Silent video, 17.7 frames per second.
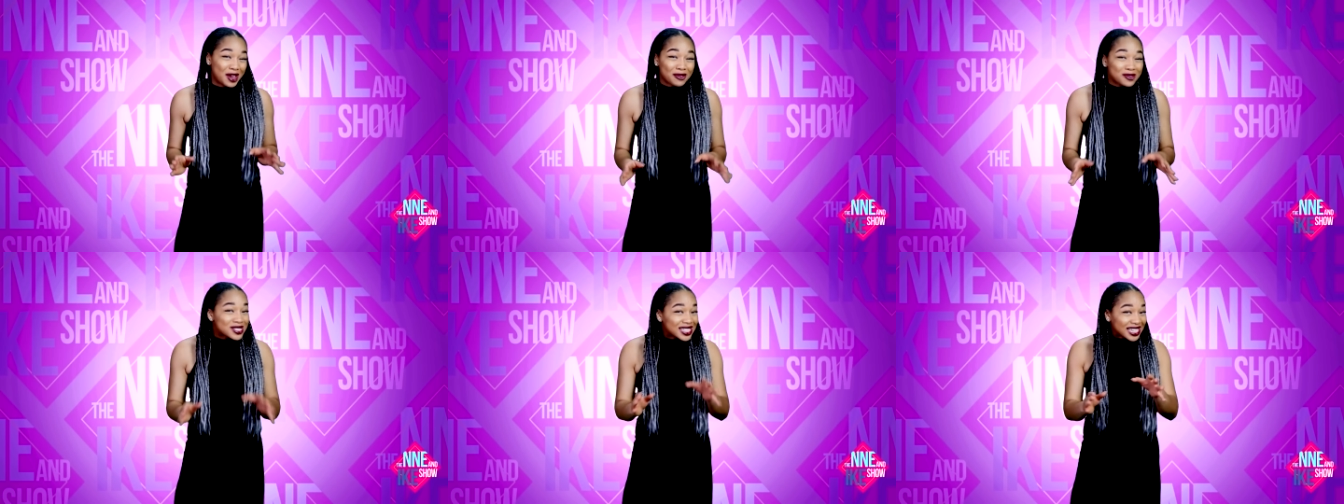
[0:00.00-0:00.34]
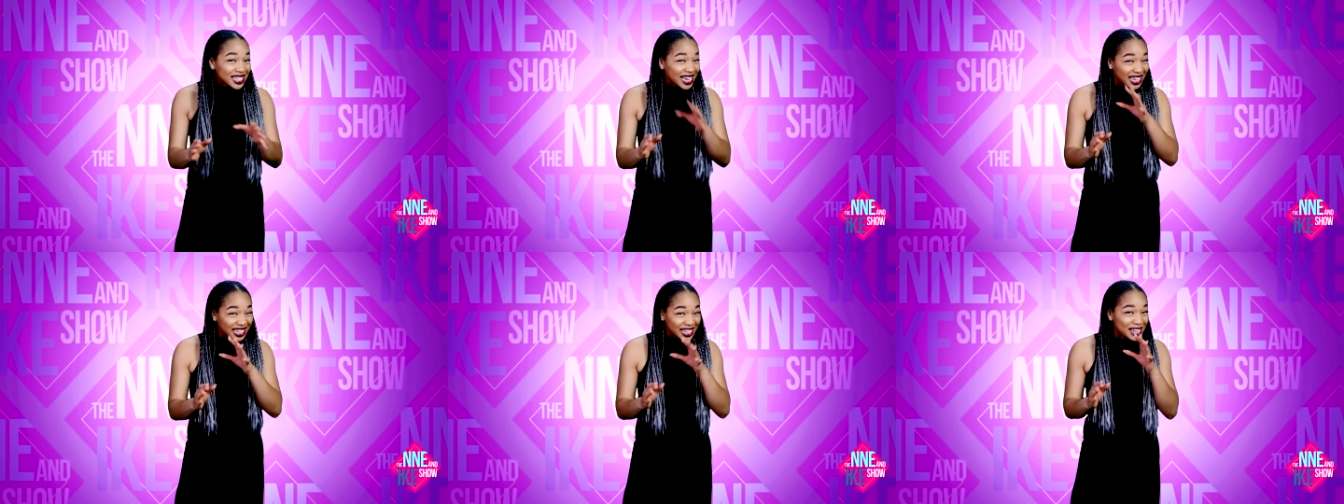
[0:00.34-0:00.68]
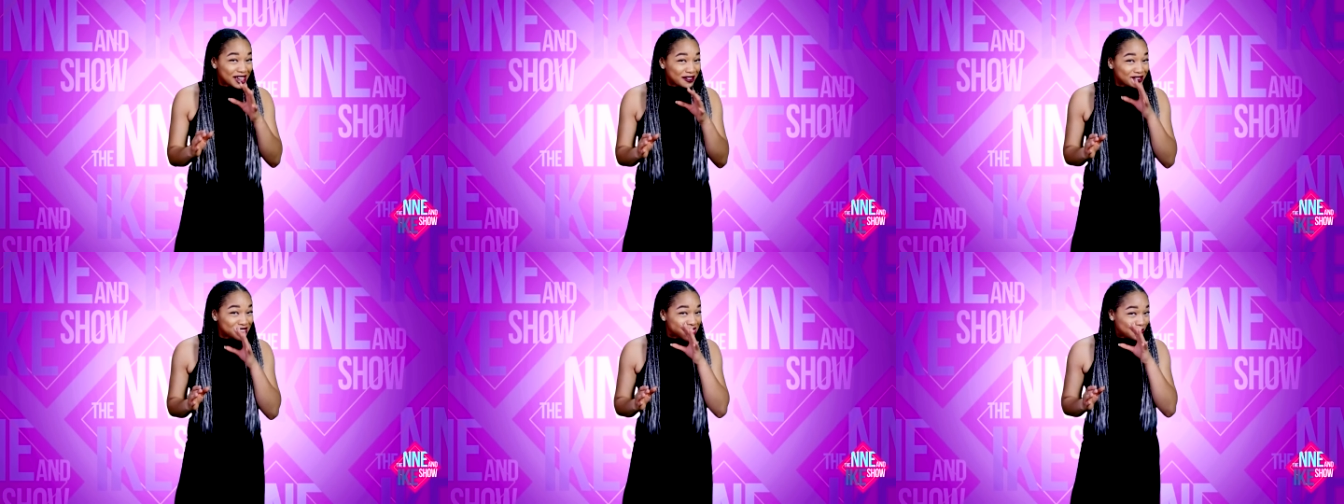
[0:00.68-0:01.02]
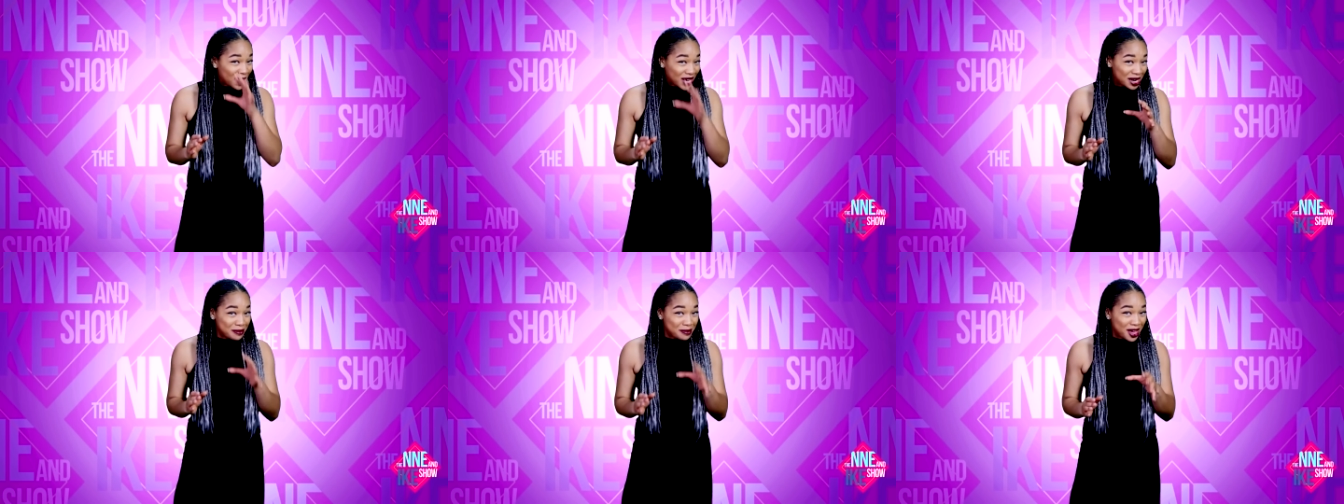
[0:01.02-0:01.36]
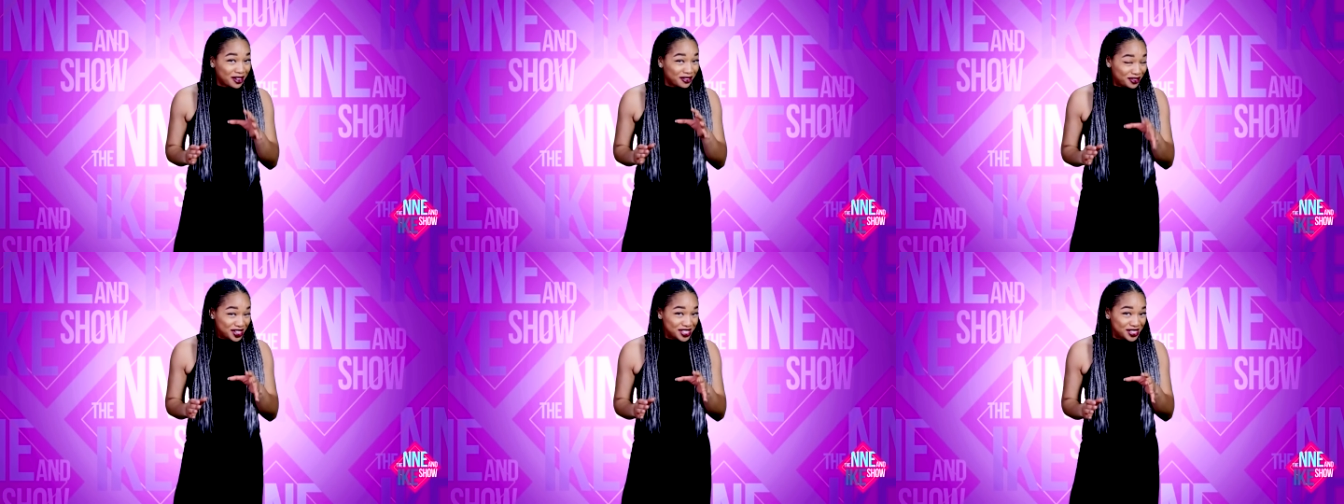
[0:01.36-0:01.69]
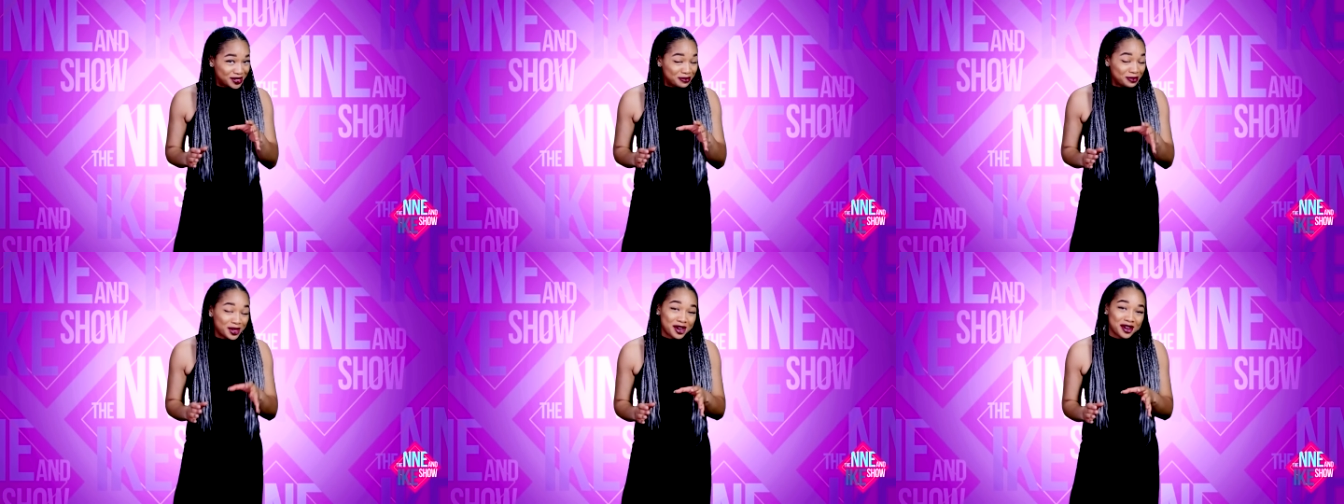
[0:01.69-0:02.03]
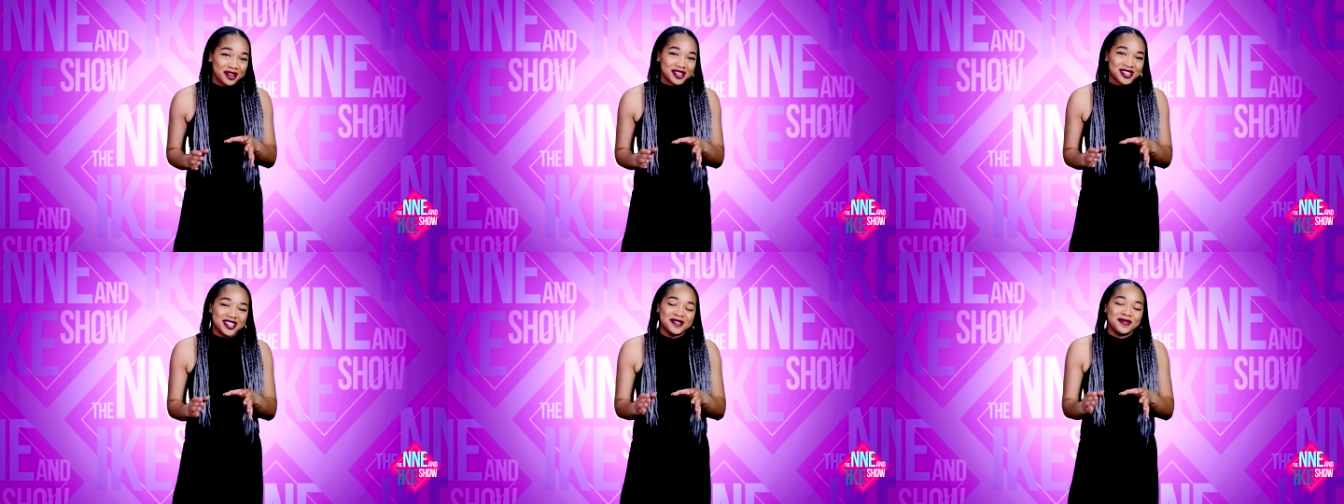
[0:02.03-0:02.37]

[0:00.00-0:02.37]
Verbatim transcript: You haven't seen the Ghanaian Spider-Man version because